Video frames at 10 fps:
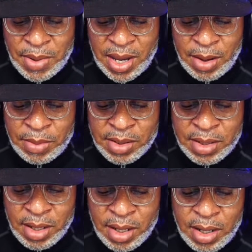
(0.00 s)
mean it
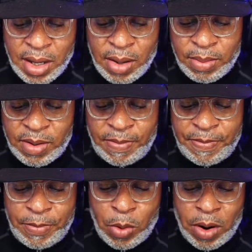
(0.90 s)
was
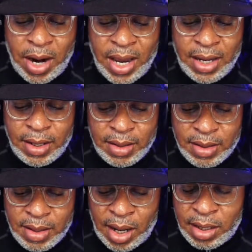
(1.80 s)
4.8
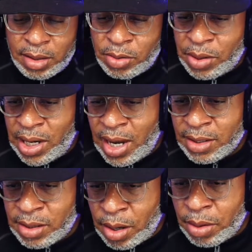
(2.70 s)
like 3
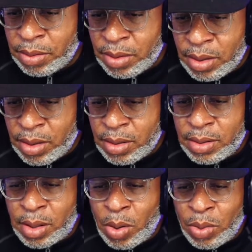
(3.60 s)
days ago.
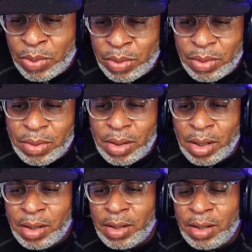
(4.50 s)
So
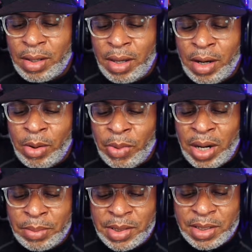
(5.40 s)
and it went
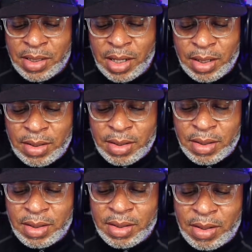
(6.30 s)
up to six.
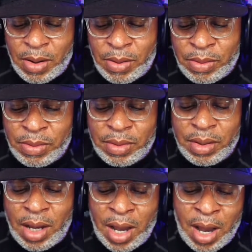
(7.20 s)
So
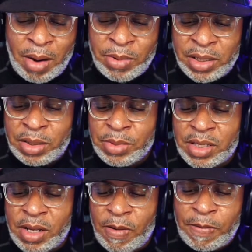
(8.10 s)
I wish he was
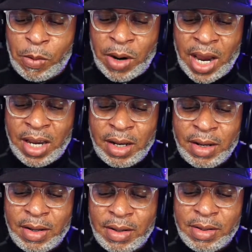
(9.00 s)
still 4.8.
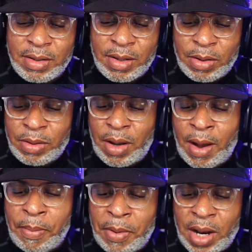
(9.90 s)
So I
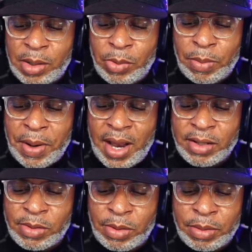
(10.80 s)
probably will
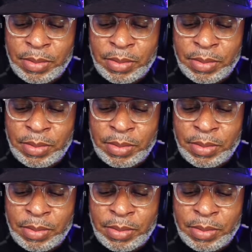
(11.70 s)
pass on him.